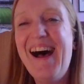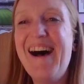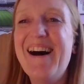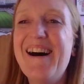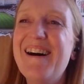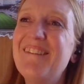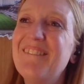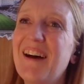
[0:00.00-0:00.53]

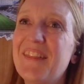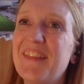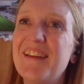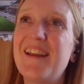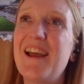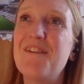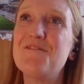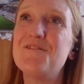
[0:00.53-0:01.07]
I think
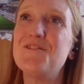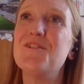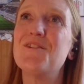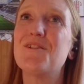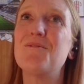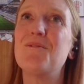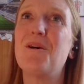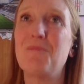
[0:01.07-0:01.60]
Kev
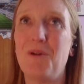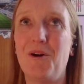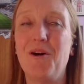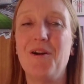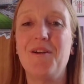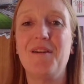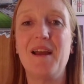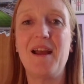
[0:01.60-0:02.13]
took
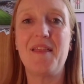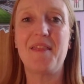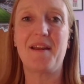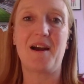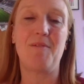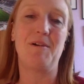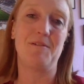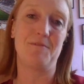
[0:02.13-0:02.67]
1-1, and then
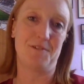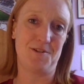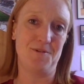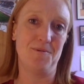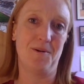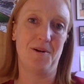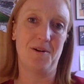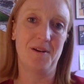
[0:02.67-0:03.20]
I went for
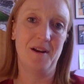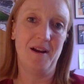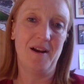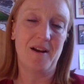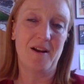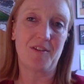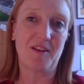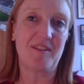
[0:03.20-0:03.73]
2-1.
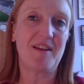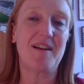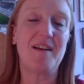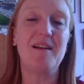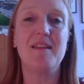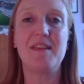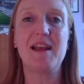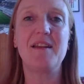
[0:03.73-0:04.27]
Because I said,
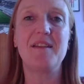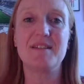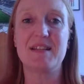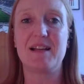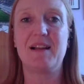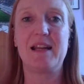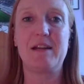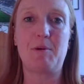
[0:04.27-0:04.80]
at the end of the day,
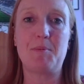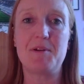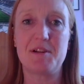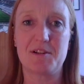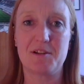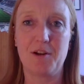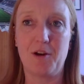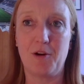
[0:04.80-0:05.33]
I'll never
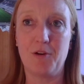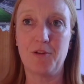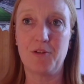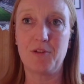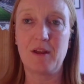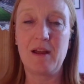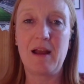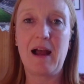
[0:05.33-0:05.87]
predict a
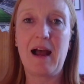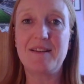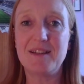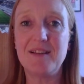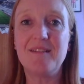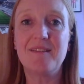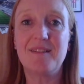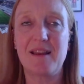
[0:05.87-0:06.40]
loss. I
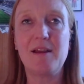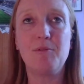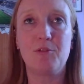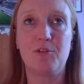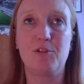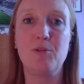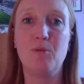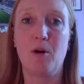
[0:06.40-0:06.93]
did say it was
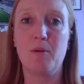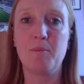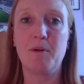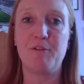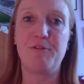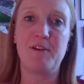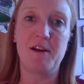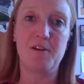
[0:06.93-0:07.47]
2-1, but I
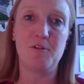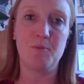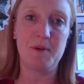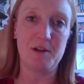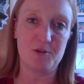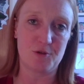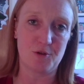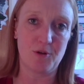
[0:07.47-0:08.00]
feared it would be
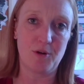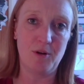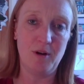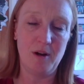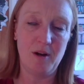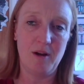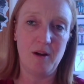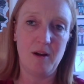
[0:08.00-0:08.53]
a draw.
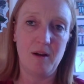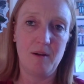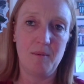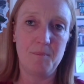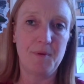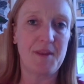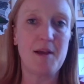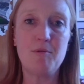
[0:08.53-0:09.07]

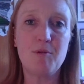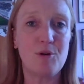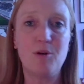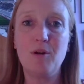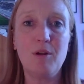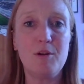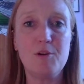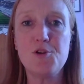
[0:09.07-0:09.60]
But there we
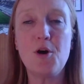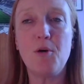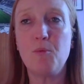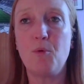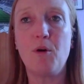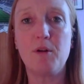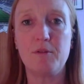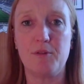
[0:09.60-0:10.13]
go. Not
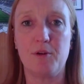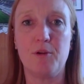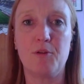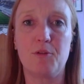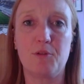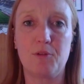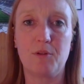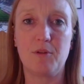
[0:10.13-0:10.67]
one of
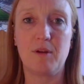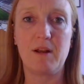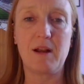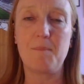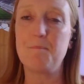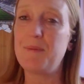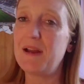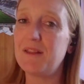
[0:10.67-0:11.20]
us, and
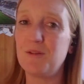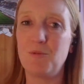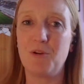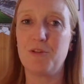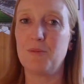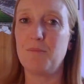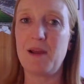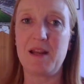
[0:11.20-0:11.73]
I bet there
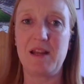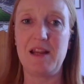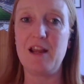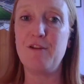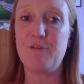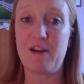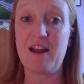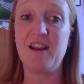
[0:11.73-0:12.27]
wasn't many,
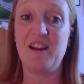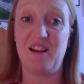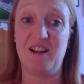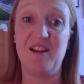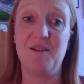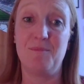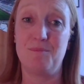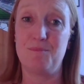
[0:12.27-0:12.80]
if
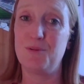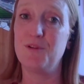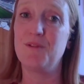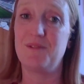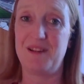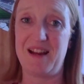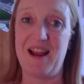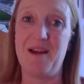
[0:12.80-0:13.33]
any,
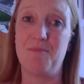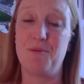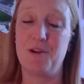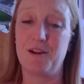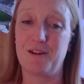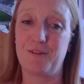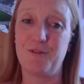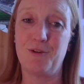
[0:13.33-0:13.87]

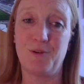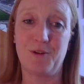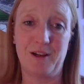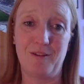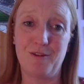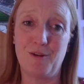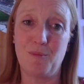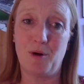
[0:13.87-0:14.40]
predicted
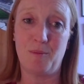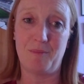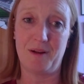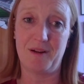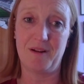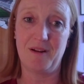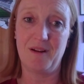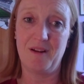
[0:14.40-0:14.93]
4-0. Come on, man.